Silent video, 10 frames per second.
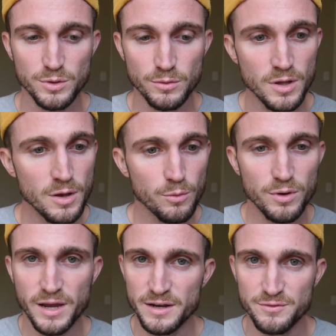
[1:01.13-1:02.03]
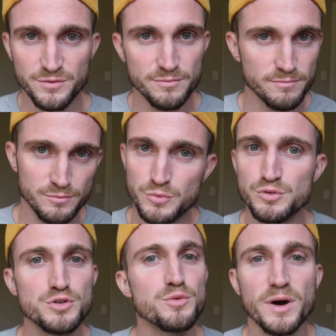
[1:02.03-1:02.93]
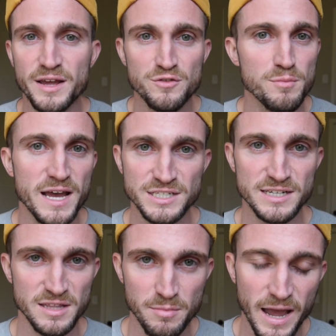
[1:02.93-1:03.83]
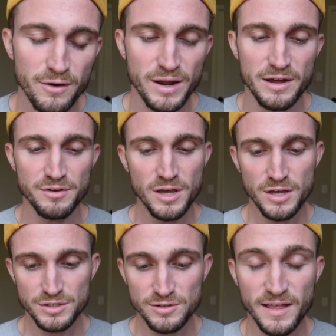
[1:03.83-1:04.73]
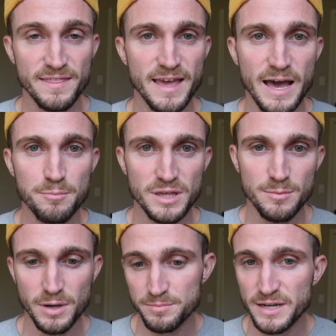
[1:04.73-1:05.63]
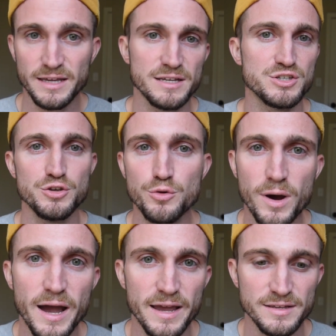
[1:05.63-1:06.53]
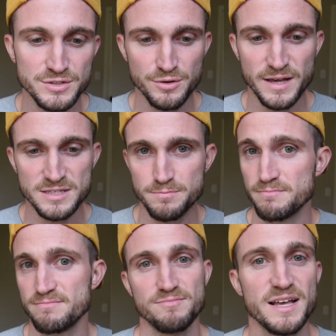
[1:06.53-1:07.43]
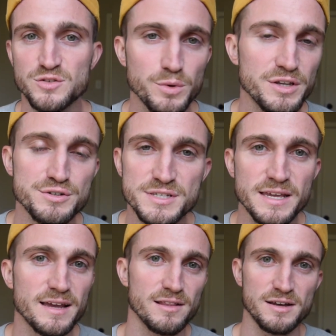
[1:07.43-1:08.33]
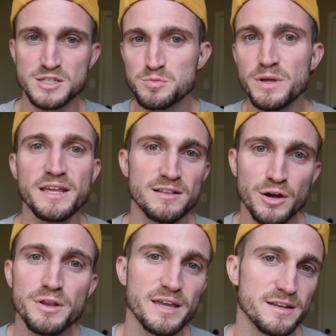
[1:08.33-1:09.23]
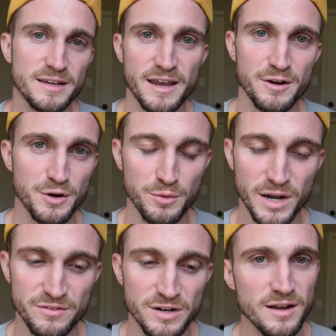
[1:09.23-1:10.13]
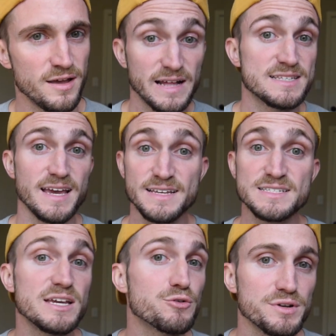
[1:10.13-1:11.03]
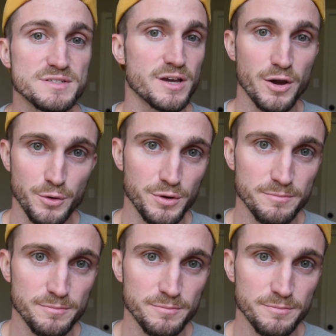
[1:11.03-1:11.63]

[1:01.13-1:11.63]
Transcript: we'll kind of do whatever magic in the background to let the app keep updating its UI. So that's when you're seeing a spinning loading indicator or whatever. That's asynchronous code.